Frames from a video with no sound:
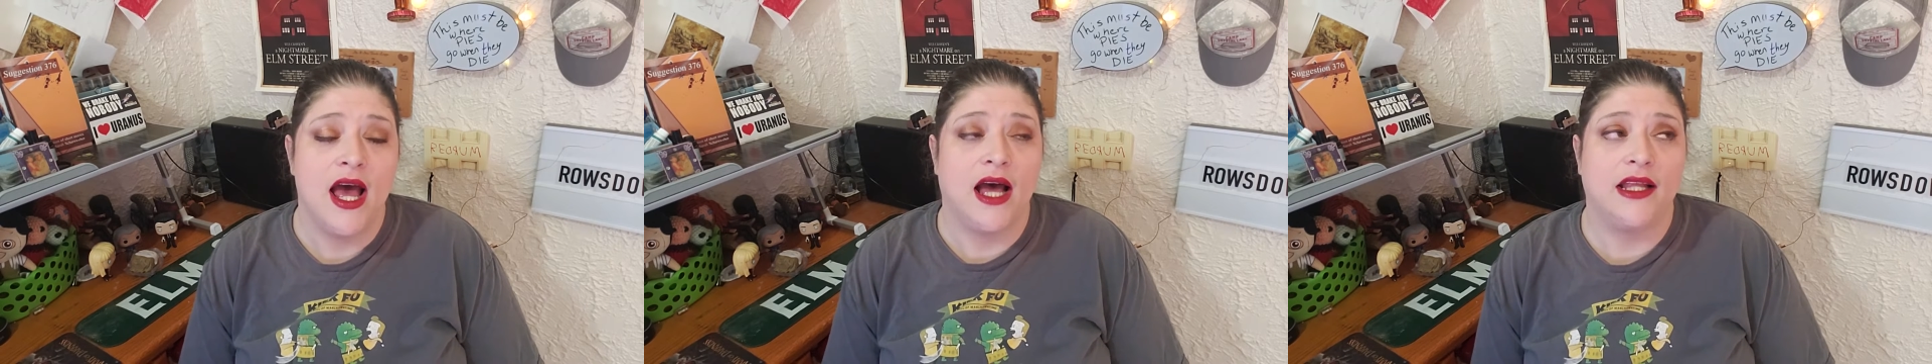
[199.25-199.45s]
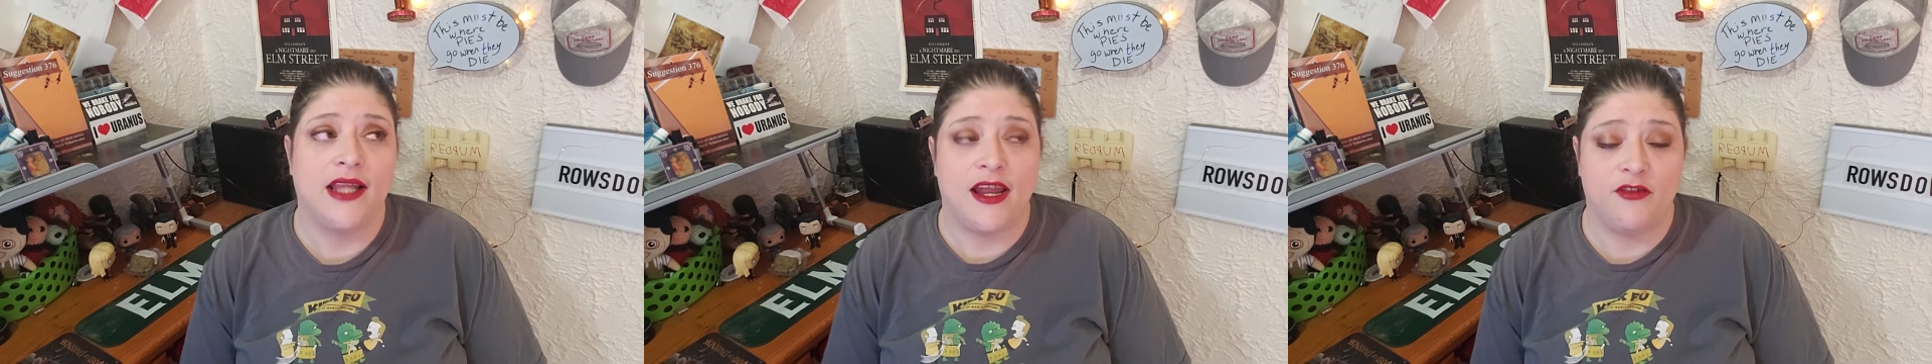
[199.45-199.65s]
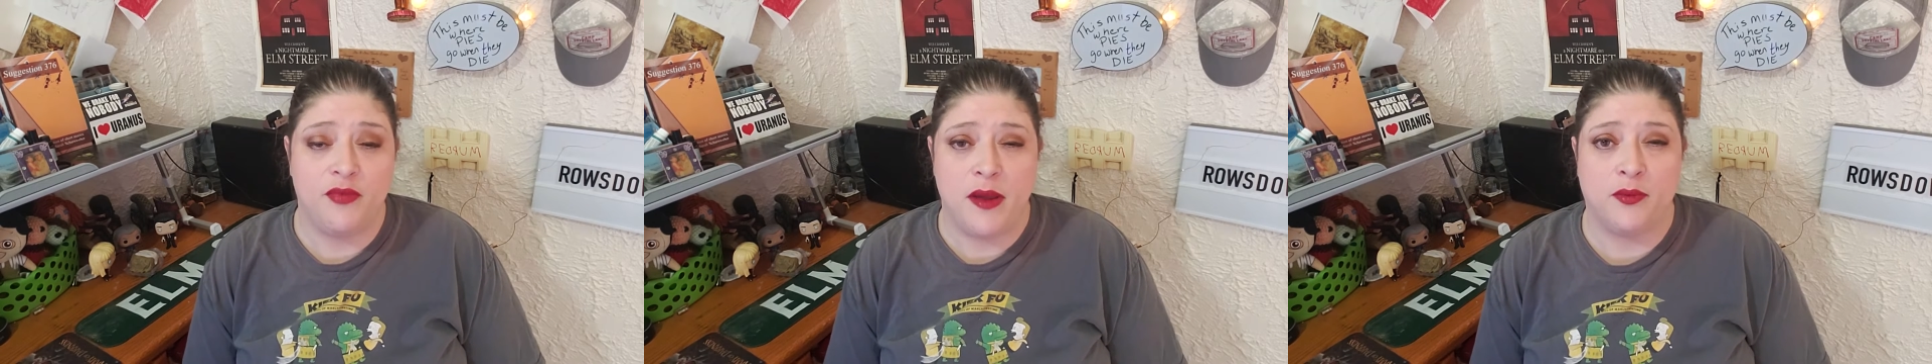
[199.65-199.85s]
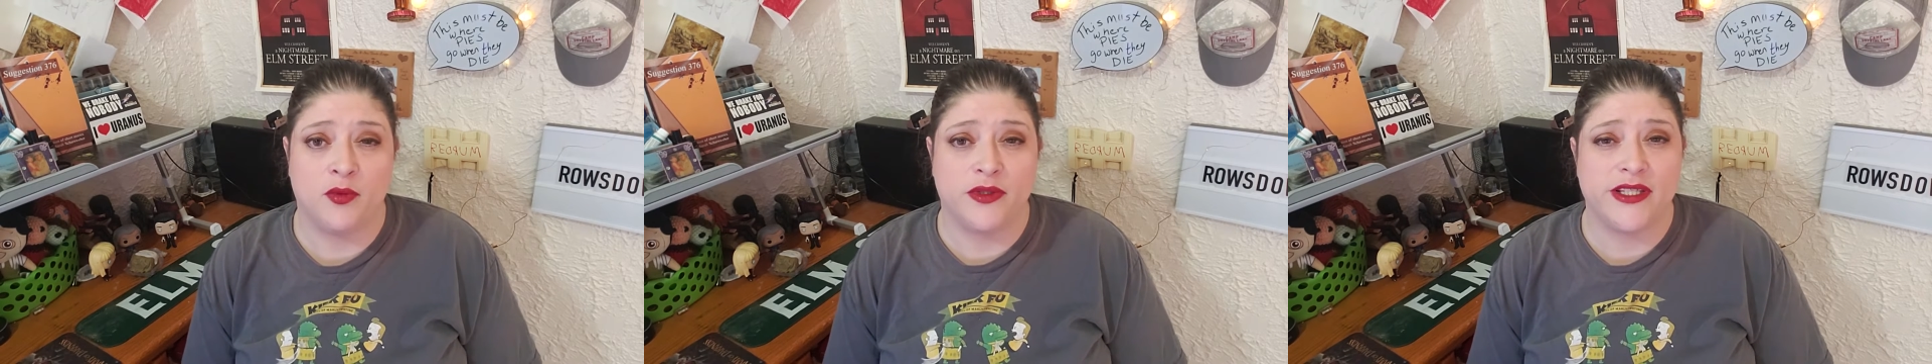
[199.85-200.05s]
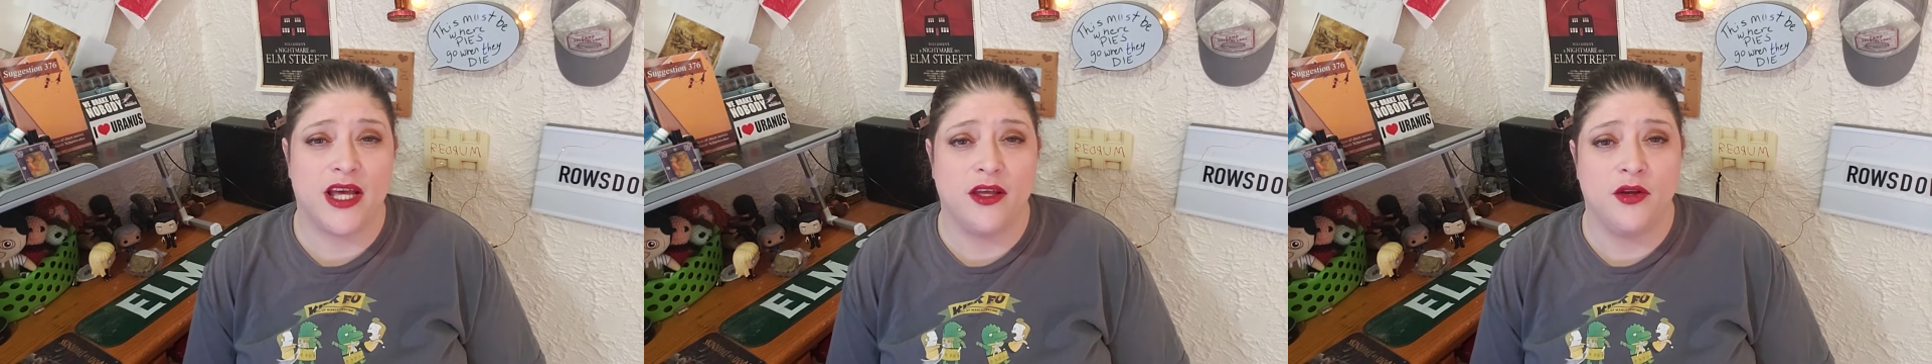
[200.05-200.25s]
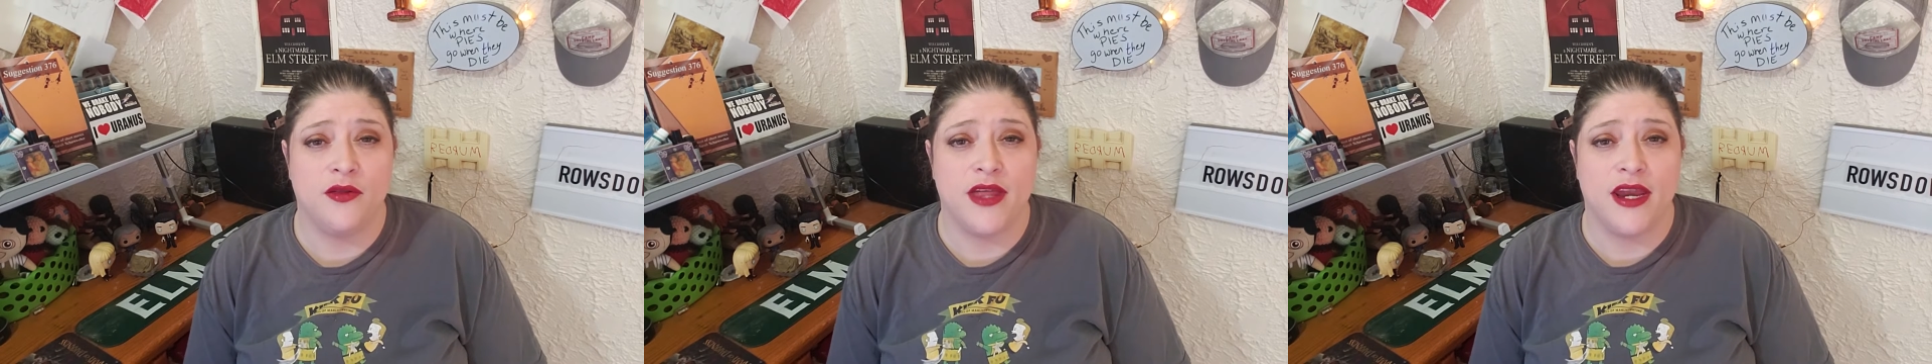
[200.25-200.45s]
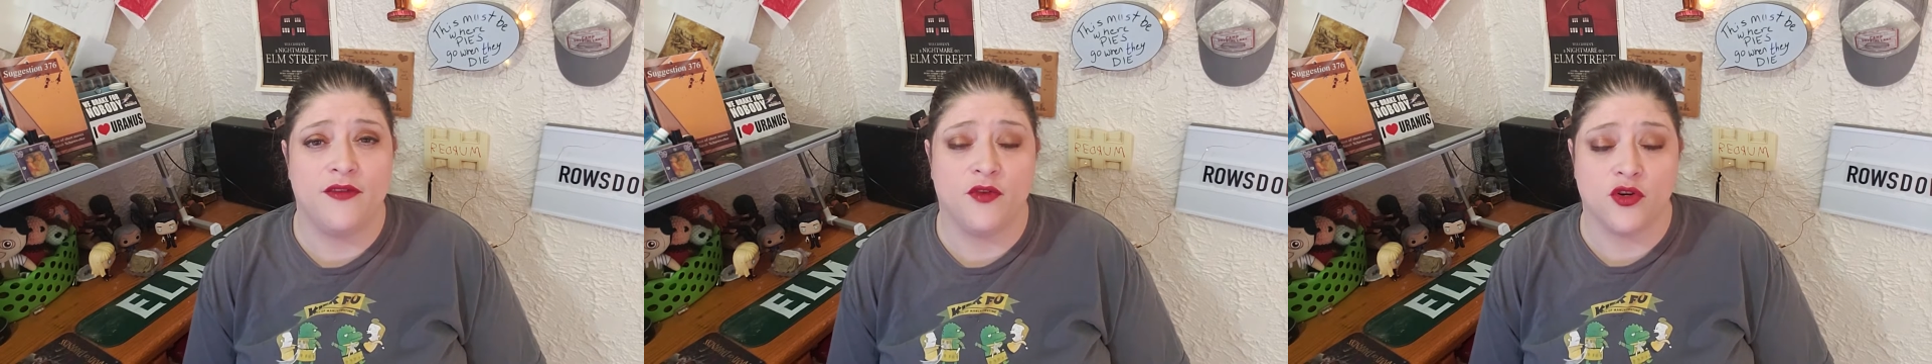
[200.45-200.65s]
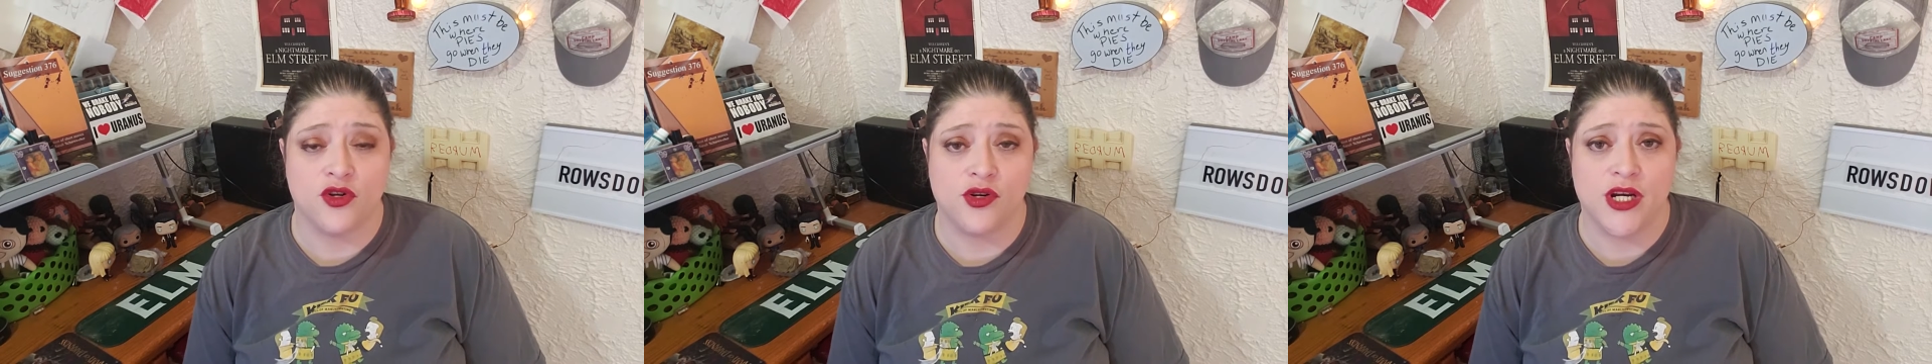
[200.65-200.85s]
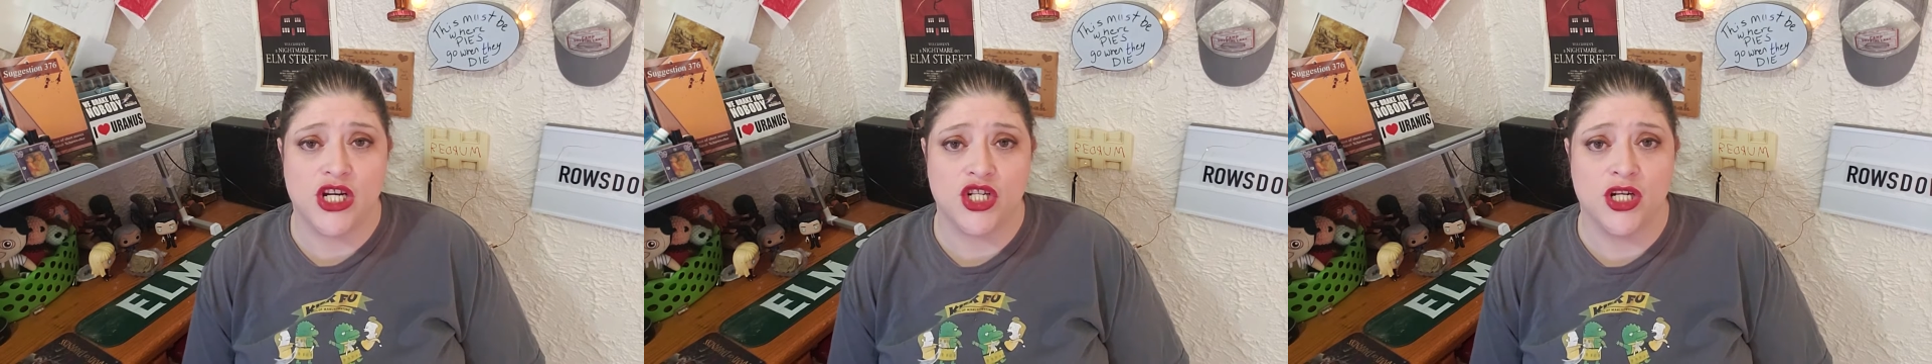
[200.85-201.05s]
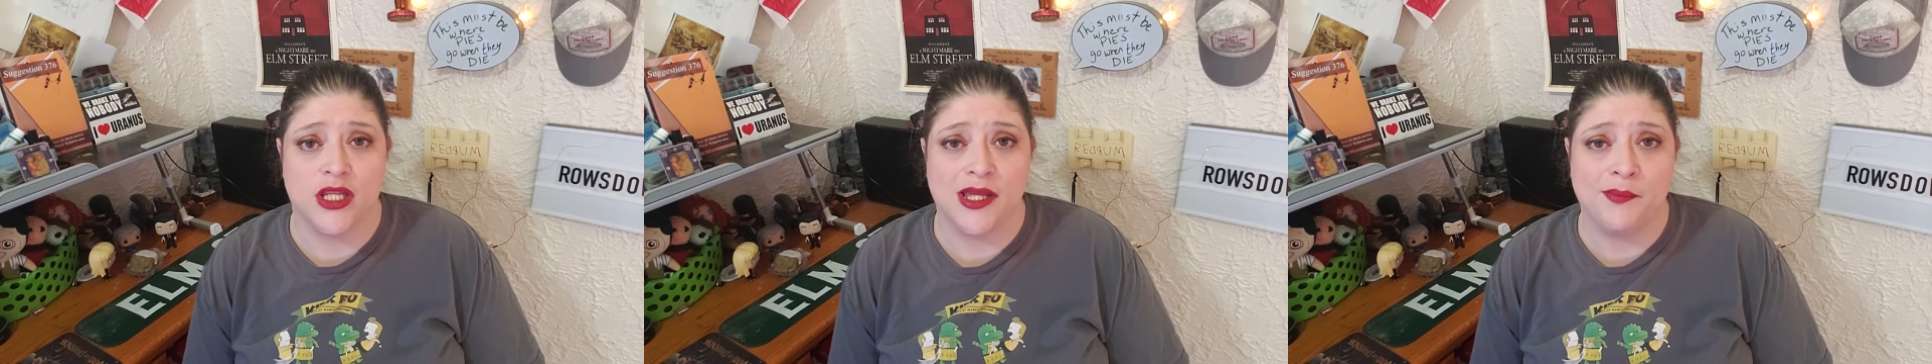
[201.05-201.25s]
A lot of people will tell you that if you're
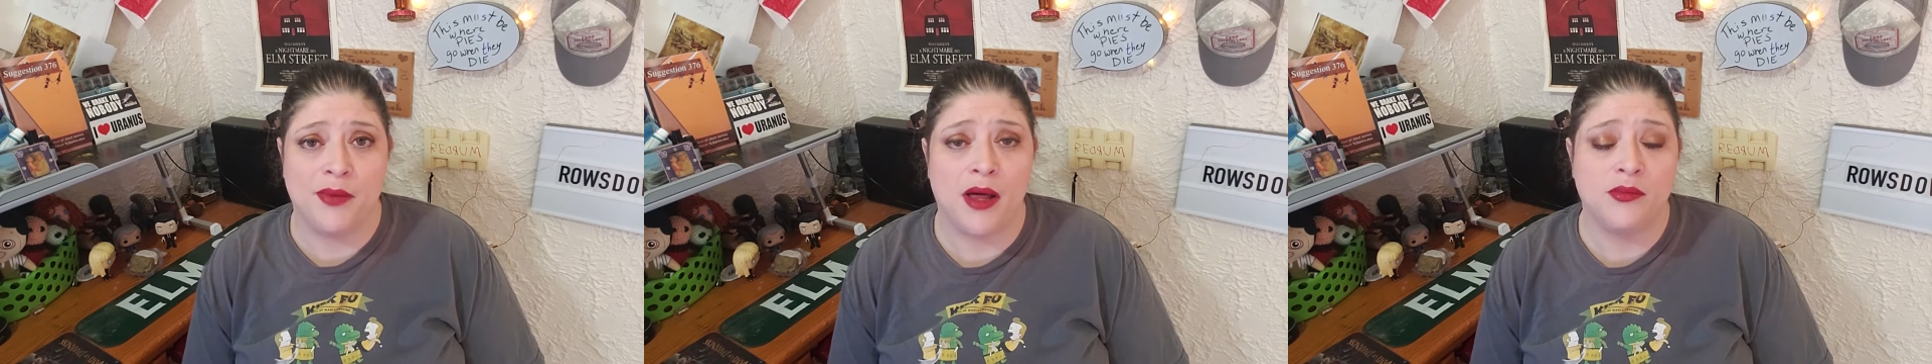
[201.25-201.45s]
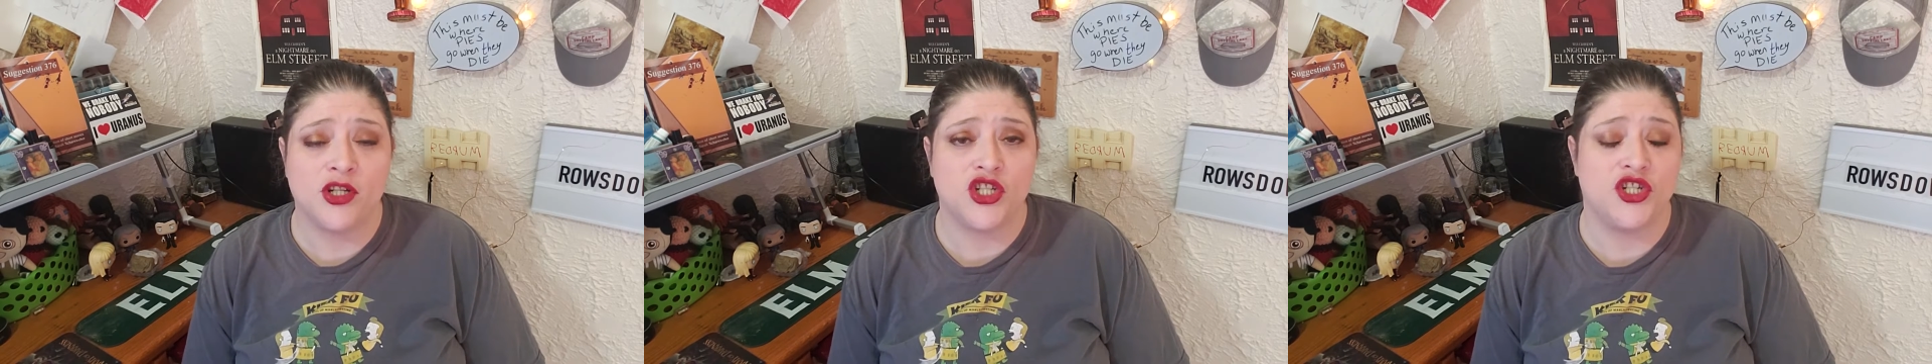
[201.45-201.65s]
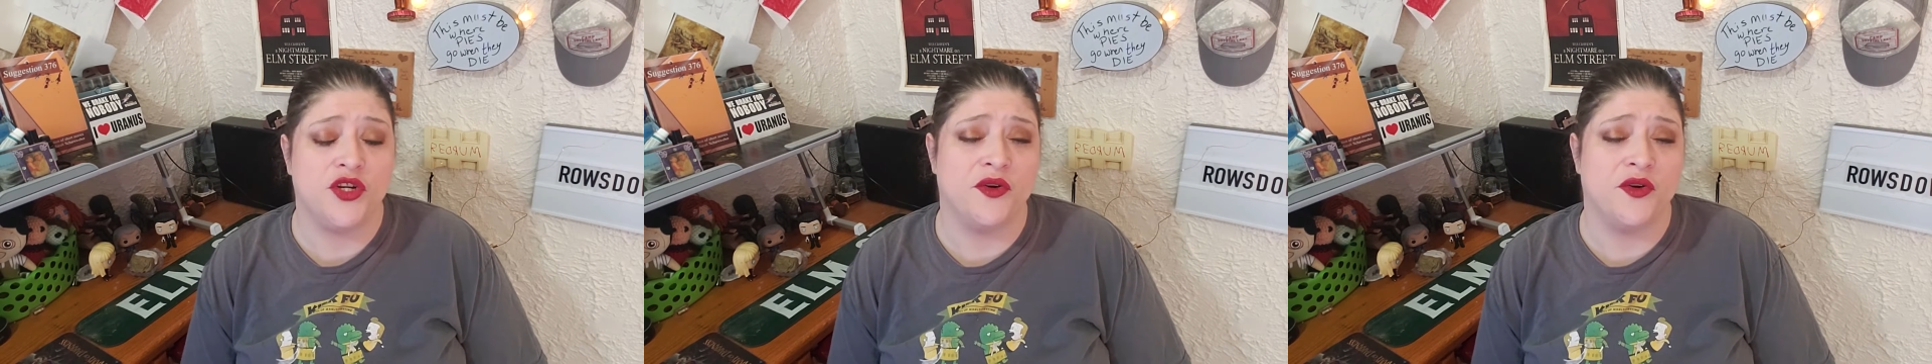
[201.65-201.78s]
traditionally published,